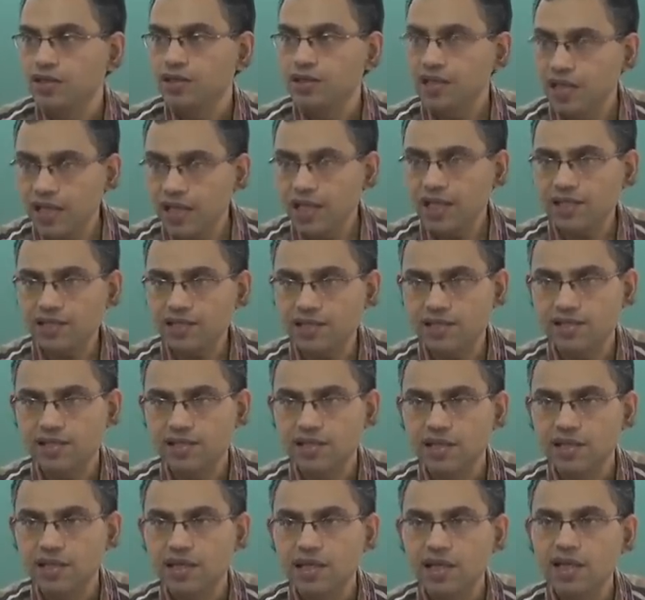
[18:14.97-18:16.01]
This
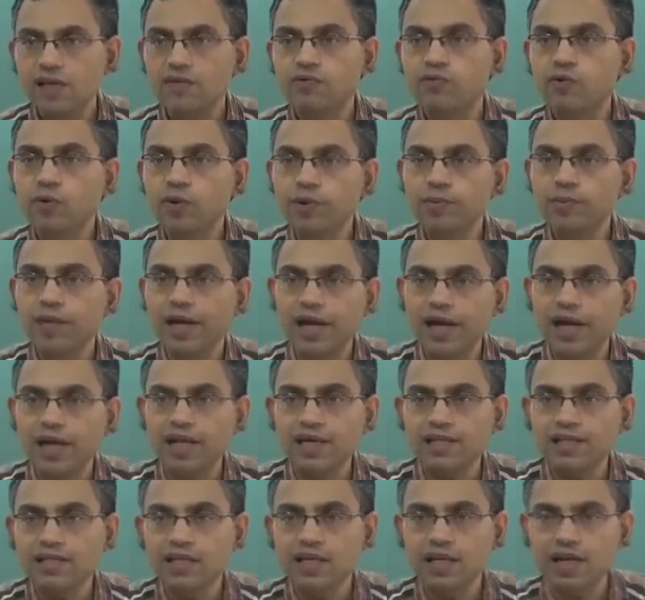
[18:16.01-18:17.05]
in fluid
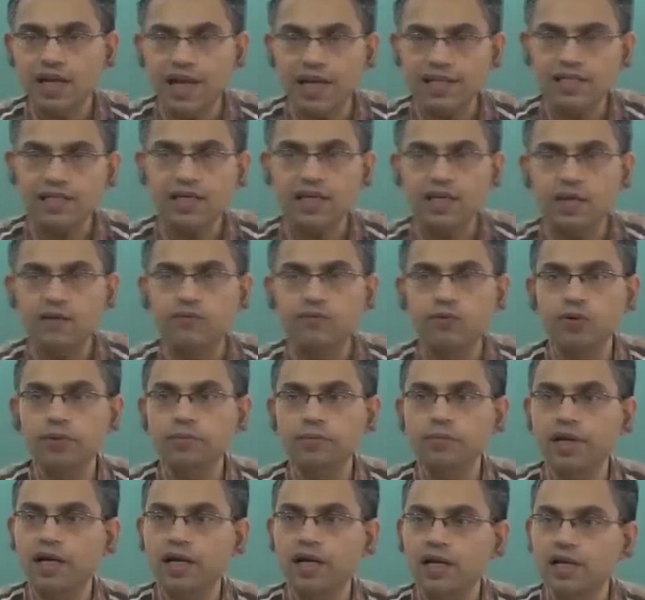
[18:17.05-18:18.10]
mechanics, in classical fluid
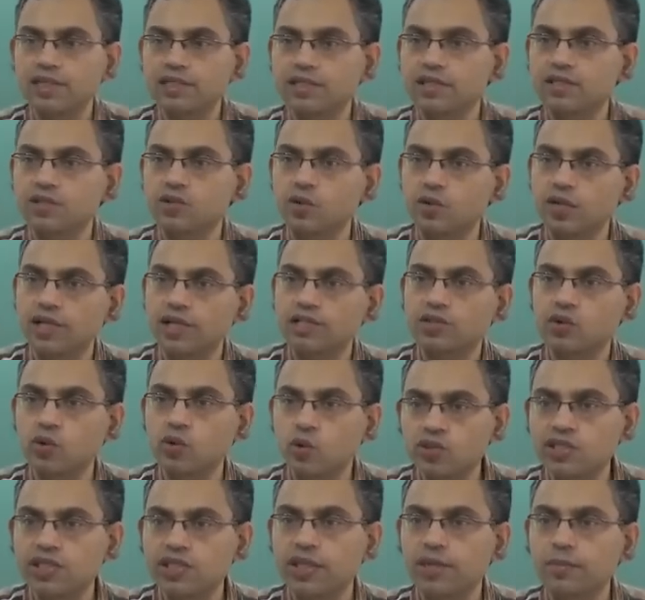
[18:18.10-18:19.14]
mechanics, is known as
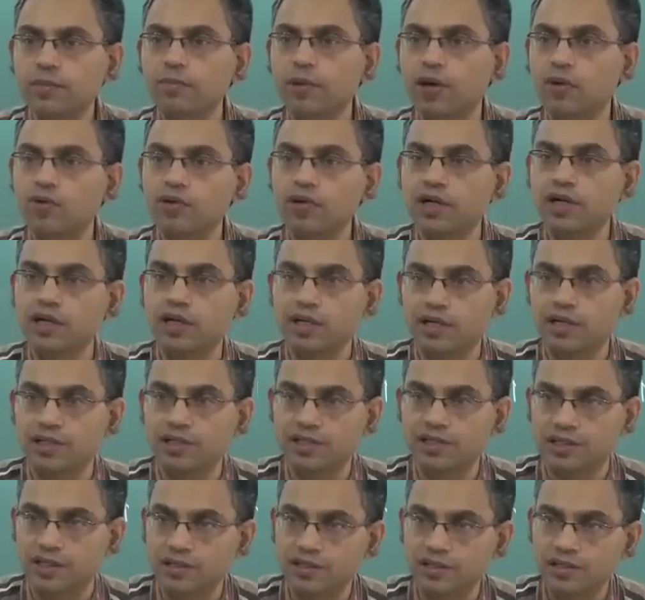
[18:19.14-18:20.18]
no-slip boundary
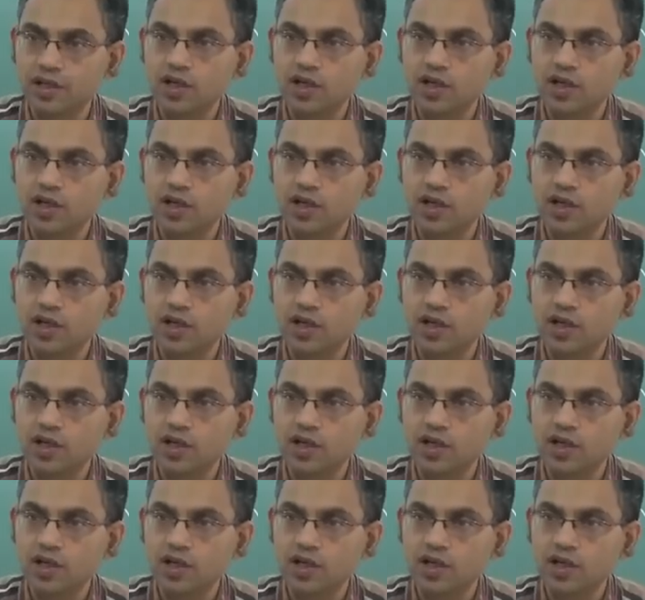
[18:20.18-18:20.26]
condition.